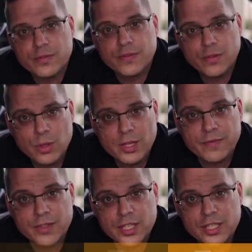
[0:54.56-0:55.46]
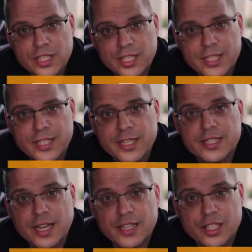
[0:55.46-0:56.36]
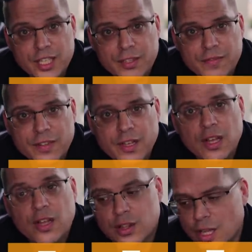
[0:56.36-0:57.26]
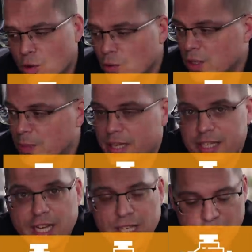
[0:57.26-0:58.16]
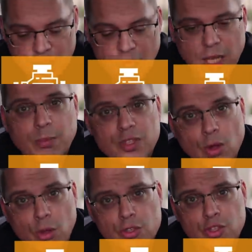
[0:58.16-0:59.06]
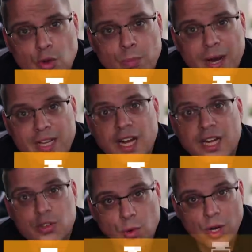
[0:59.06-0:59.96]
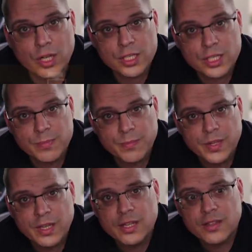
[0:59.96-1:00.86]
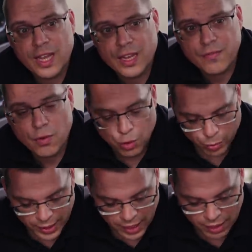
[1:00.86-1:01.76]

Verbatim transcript: of the fuel efficiency is achieved not only by the engine, but also by the hydraulics. Therefore we